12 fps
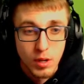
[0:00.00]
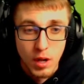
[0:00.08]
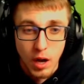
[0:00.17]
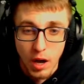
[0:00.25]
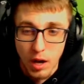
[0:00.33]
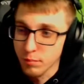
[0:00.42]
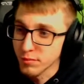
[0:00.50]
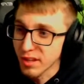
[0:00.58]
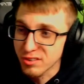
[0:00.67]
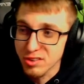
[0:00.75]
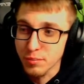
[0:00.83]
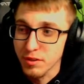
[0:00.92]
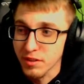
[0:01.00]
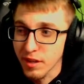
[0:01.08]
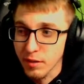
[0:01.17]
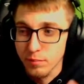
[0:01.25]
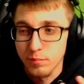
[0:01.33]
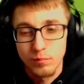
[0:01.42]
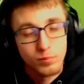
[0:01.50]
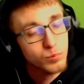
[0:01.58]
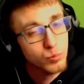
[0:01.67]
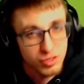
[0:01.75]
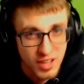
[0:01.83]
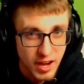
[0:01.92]
That's something that
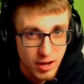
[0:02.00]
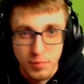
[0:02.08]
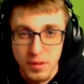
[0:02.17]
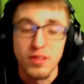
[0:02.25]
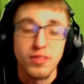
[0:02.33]
was kind of being